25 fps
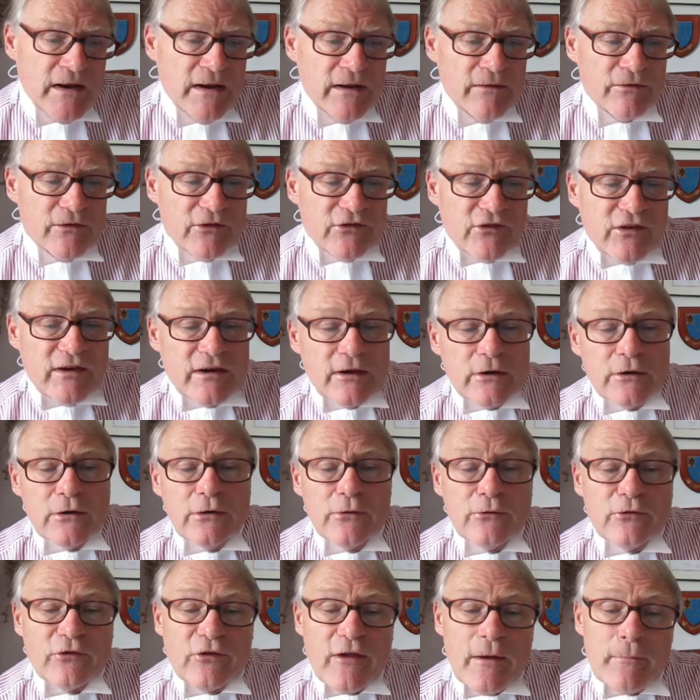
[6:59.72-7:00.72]
This
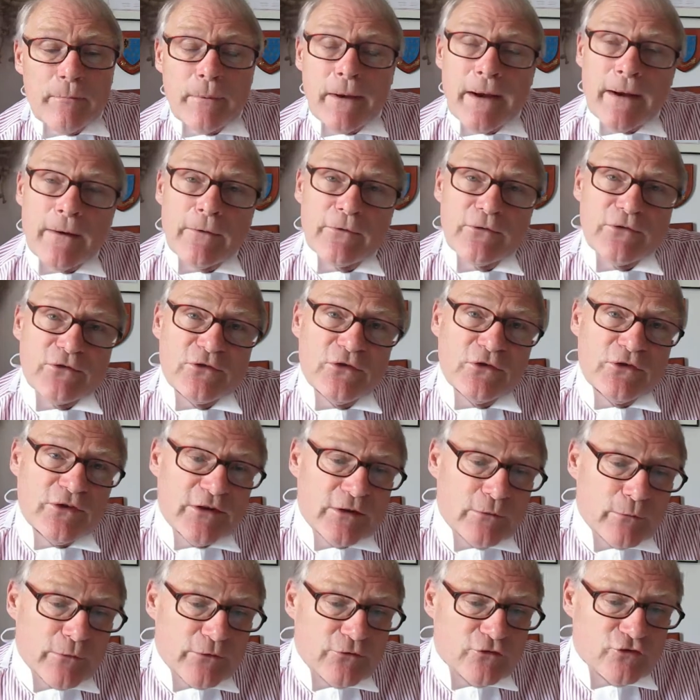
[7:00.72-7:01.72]
includes their powers to
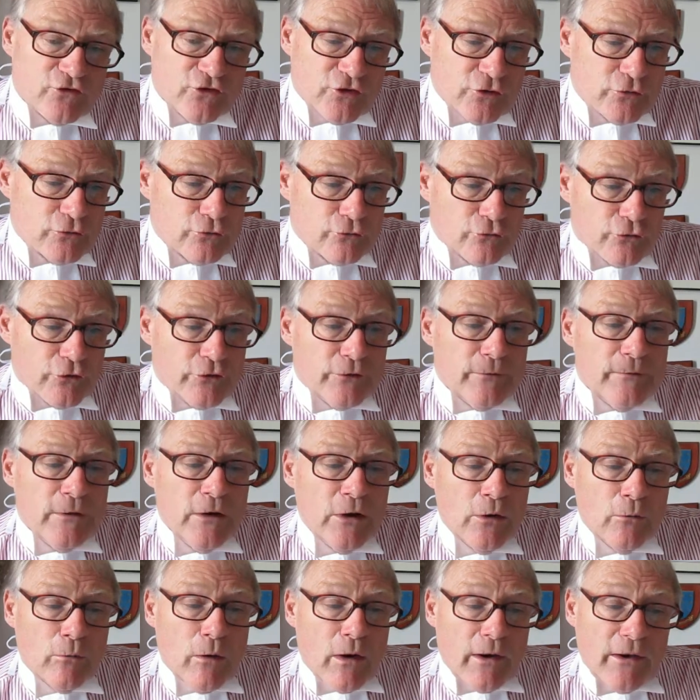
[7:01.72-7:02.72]
deal with children,
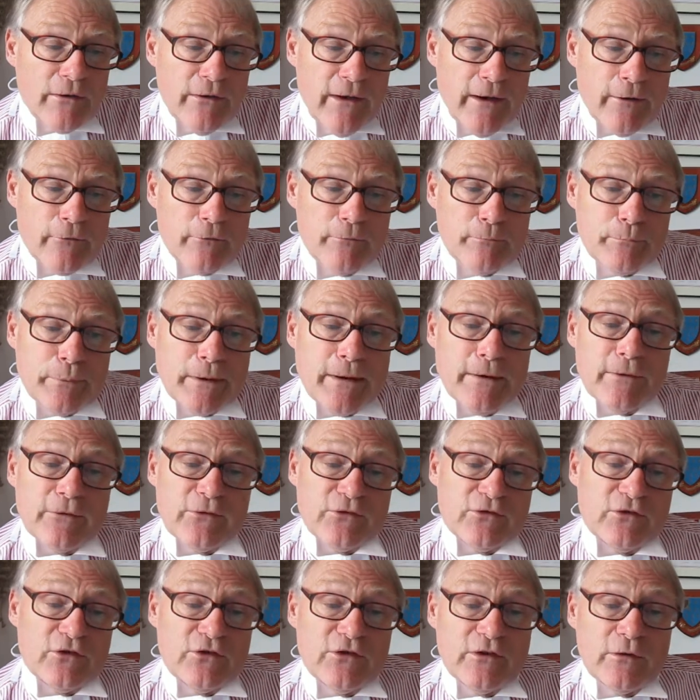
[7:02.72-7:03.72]
while inherent powers
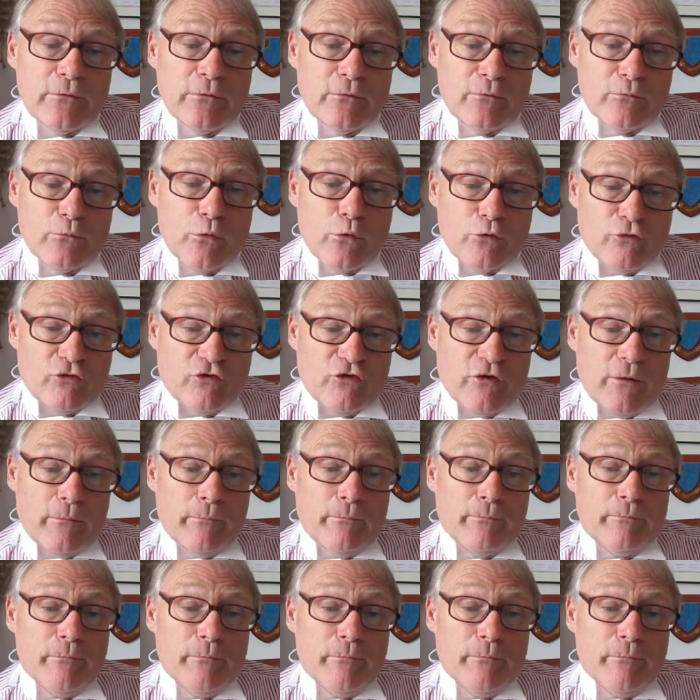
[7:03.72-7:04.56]
to deal with wardship